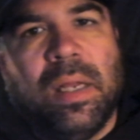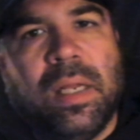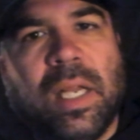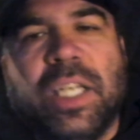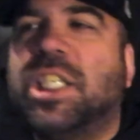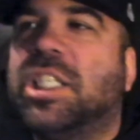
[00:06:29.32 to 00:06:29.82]

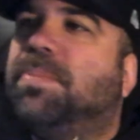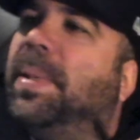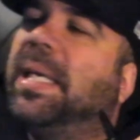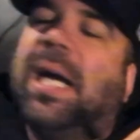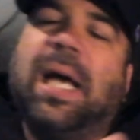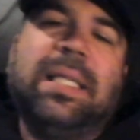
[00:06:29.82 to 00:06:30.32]
Just
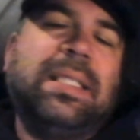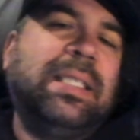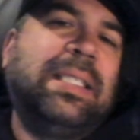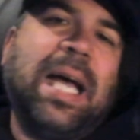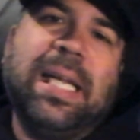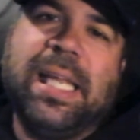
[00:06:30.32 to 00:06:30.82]
because it's
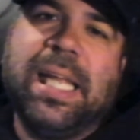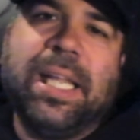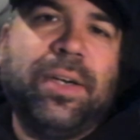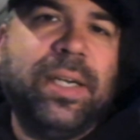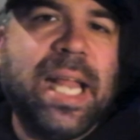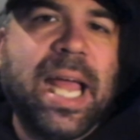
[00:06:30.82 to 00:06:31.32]
on the
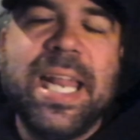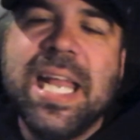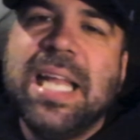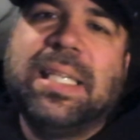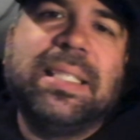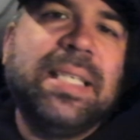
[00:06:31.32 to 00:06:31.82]
internet
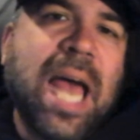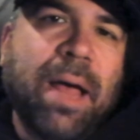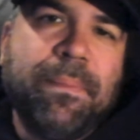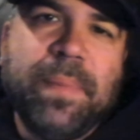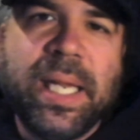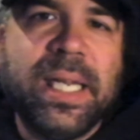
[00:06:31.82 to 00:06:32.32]
does
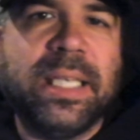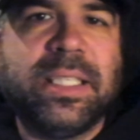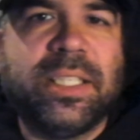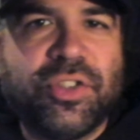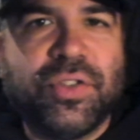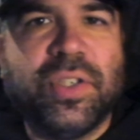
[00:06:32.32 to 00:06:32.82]
not mean it's
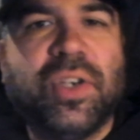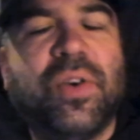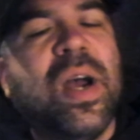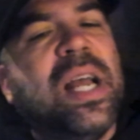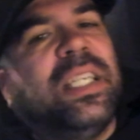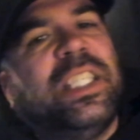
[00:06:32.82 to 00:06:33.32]
true.
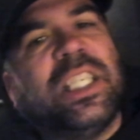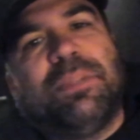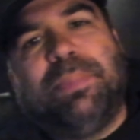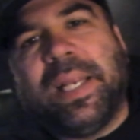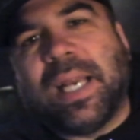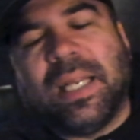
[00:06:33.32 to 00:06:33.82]
Just
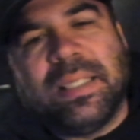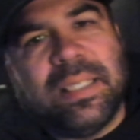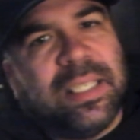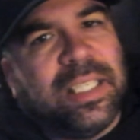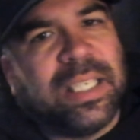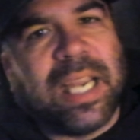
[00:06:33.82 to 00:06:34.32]
because the
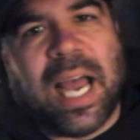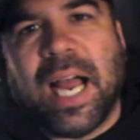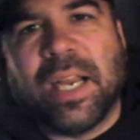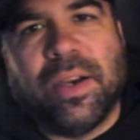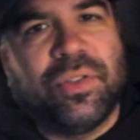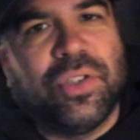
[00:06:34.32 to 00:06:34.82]

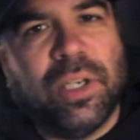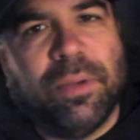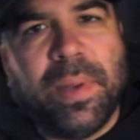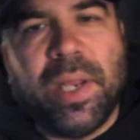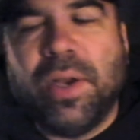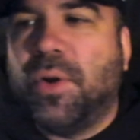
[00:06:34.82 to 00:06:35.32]
Chicago
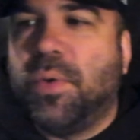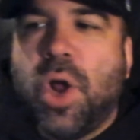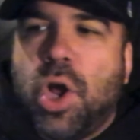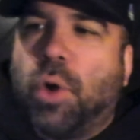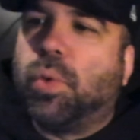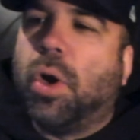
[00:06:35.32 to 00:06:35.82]
Tribune
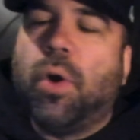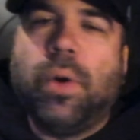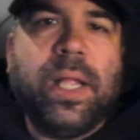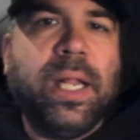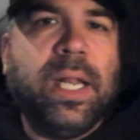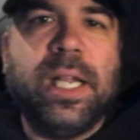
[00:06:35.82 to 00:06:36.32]
wrote
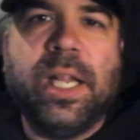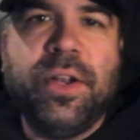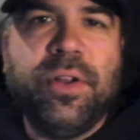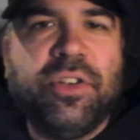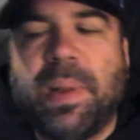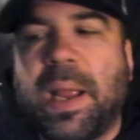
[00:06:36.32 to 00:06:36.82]
it in the
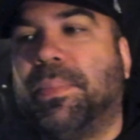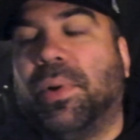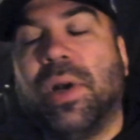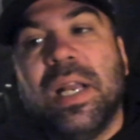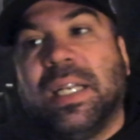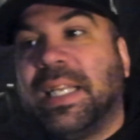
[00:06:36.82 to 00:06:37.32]
newspaper
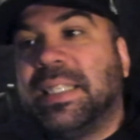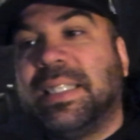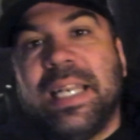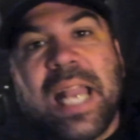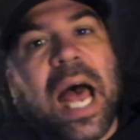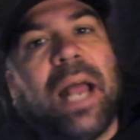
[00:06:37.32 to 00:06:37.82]
does
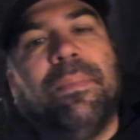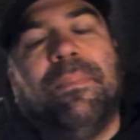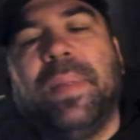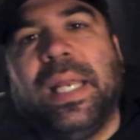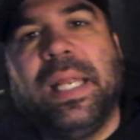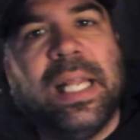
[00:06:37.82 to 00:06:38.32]
not
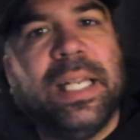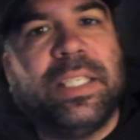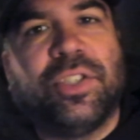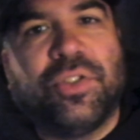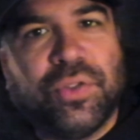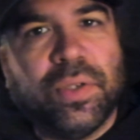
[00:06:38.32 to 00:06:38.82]
mean it's
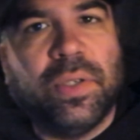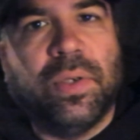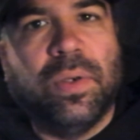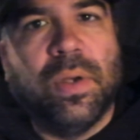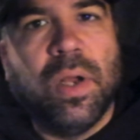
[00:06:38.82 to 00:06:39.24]
true.